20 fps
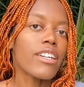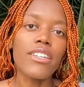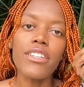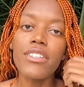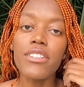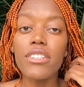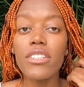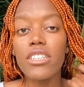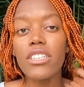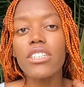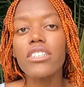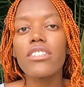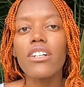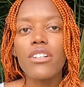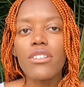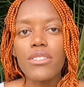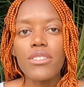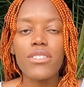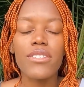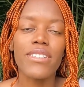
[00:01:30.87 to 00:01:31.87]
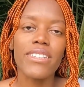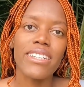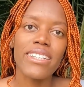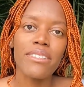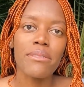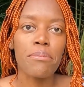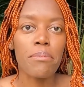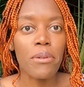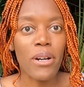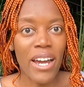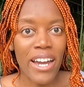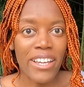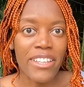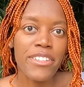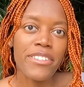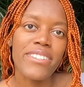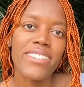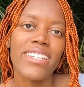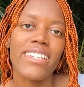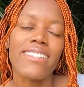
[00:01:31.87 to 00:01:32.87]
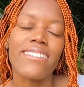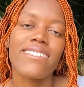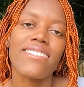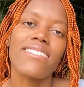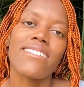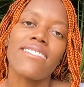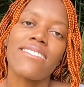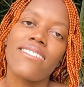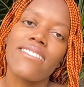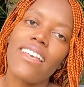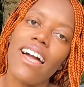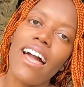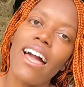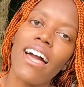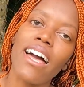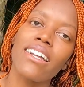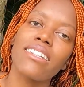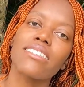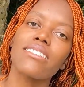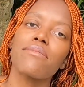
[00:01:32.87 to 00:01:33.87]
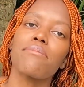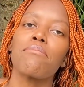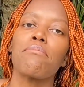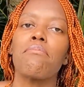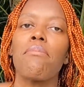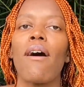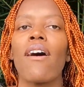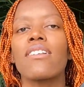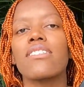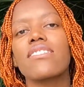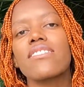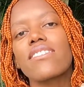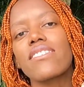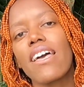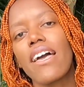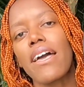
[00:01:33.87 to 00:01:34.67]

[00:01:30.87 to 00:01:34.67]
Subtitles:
you could also need braai utensils and pots